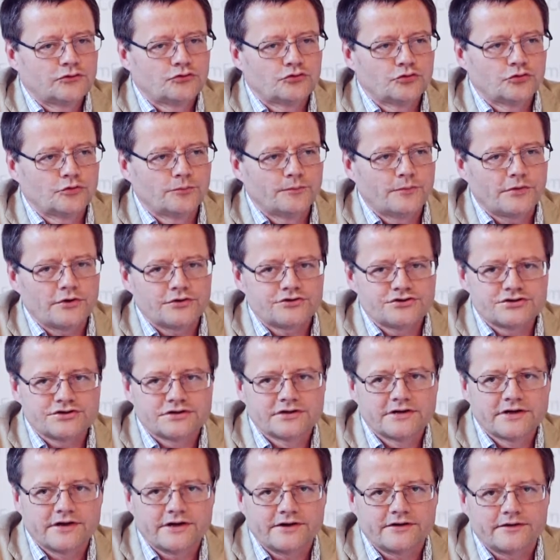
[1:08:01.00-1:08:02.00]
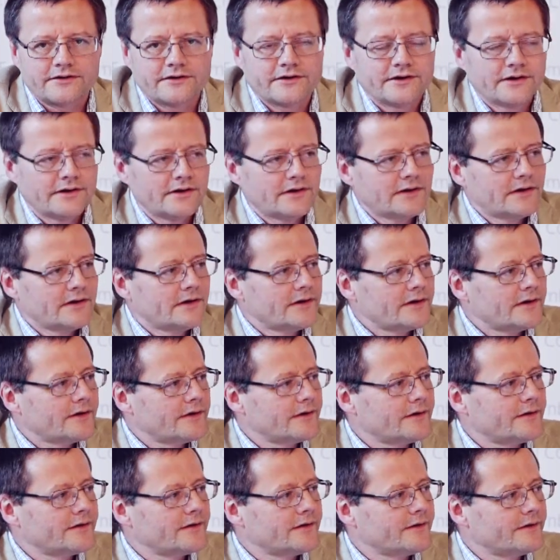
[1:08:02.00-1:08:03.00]
too much their
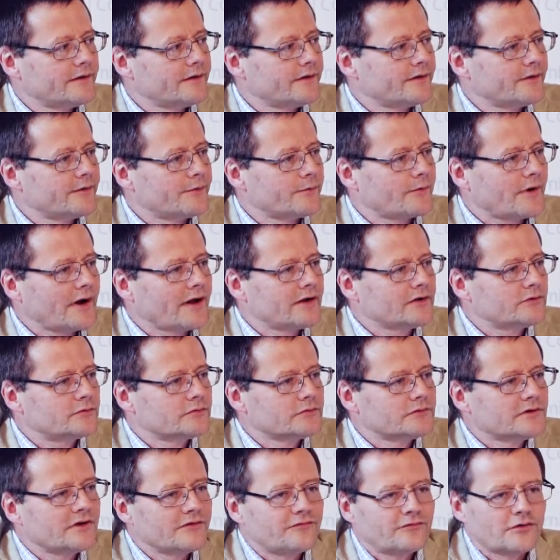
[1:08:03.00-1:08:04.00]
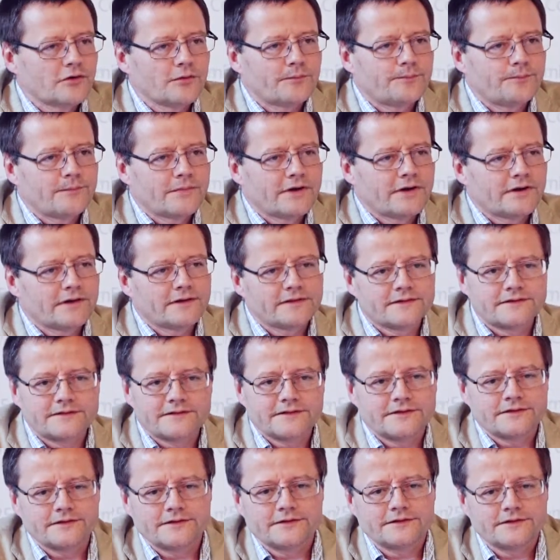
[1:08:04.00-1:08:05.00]
right to development
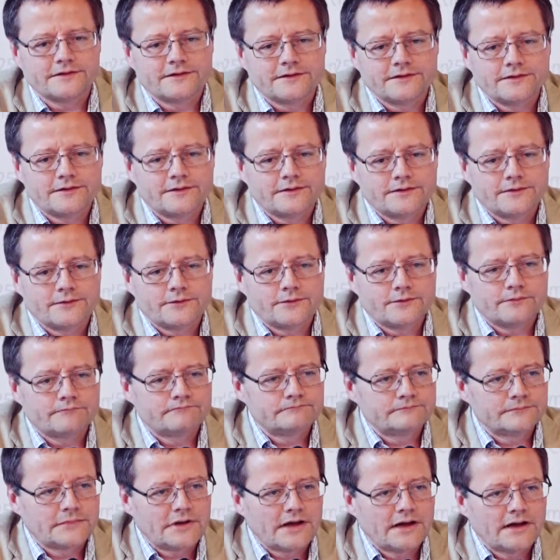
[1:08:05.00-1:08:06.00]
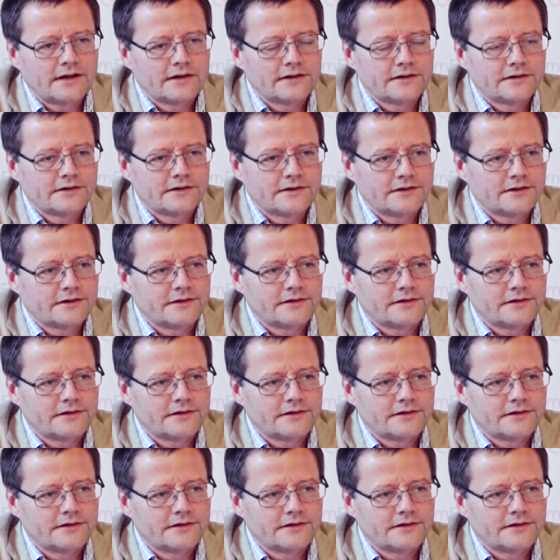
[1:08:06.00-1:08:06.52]
and